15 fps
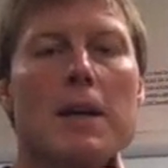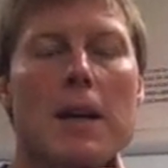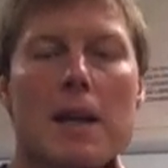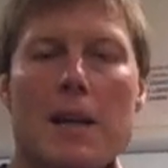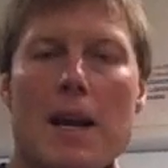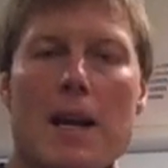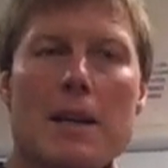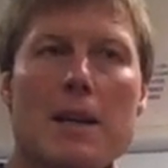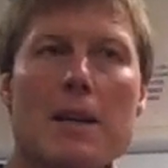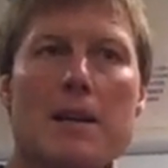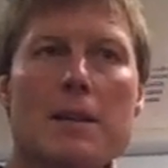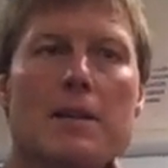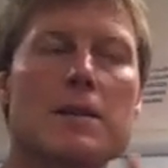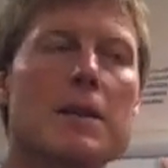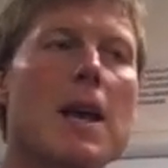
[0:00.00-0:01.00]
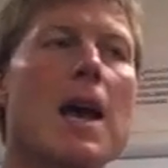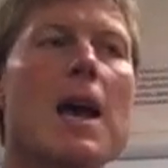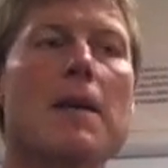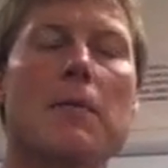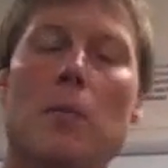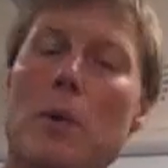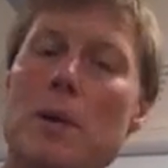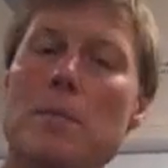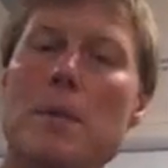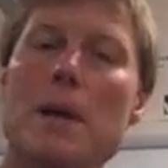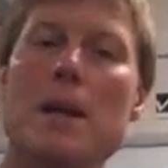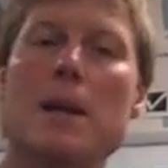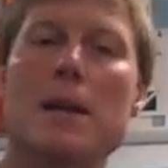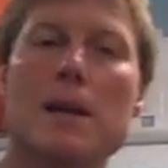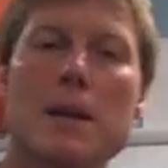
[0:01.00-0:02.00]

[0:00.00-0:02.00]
And the idea is you have 1 minute,